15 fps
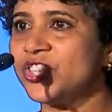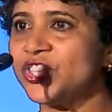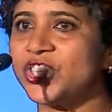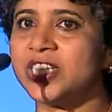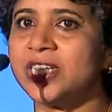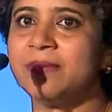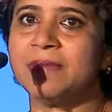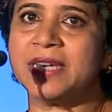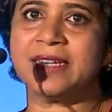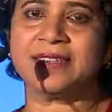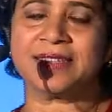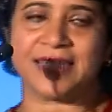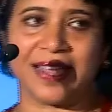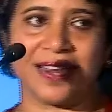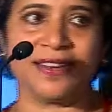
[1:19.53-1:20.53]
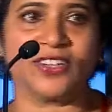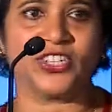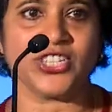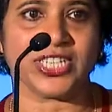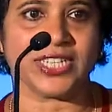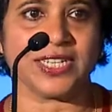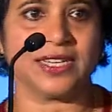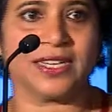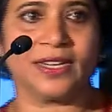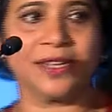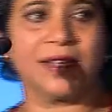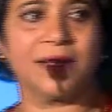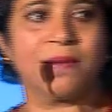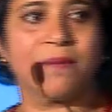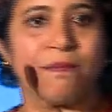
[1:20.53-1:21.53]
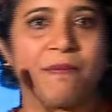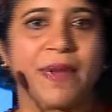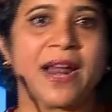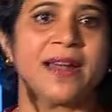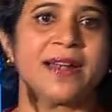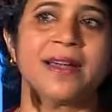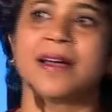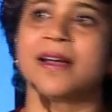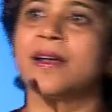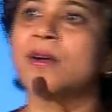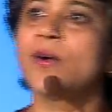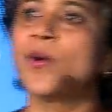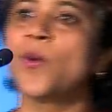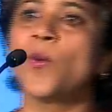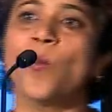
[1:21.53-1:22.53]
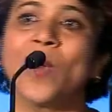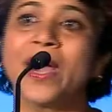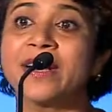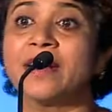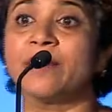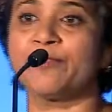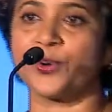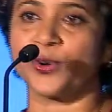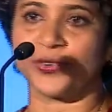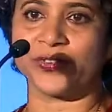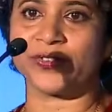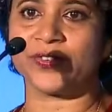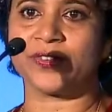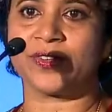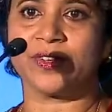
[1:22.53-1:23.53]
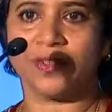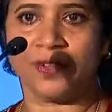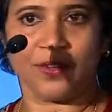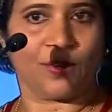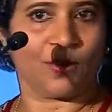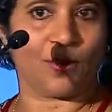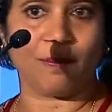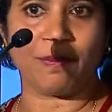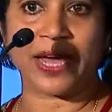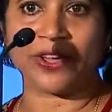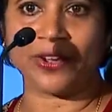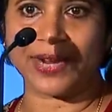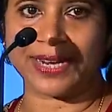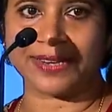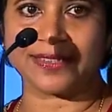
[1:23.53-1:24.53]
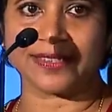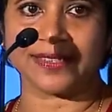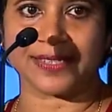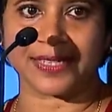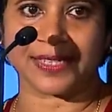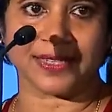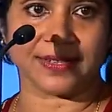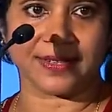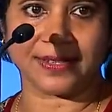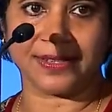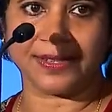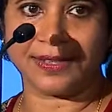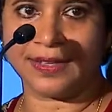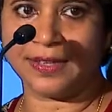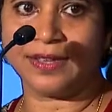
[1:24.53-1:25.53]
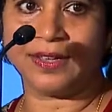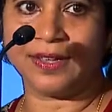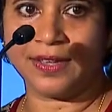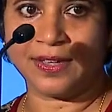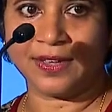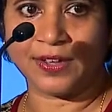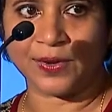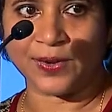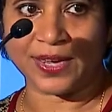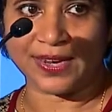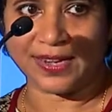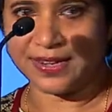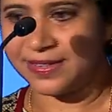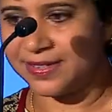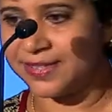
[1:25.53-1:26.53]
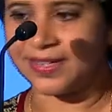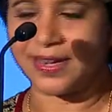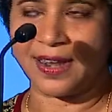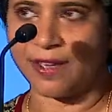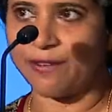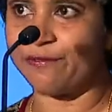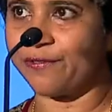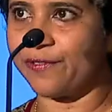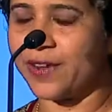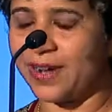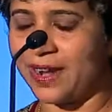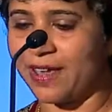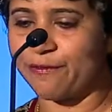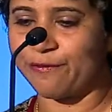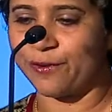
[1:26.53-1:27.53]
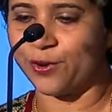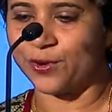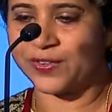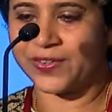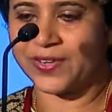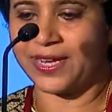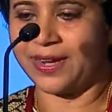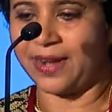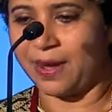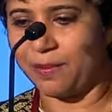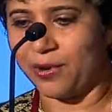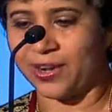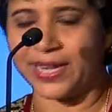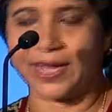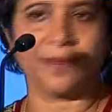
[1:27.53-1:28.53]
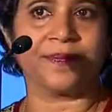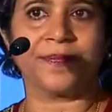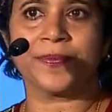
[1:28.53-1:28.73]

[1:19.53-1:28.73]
Chi means energy, prana, vital force, or bioelectricity. Okay, it is the life force in our body.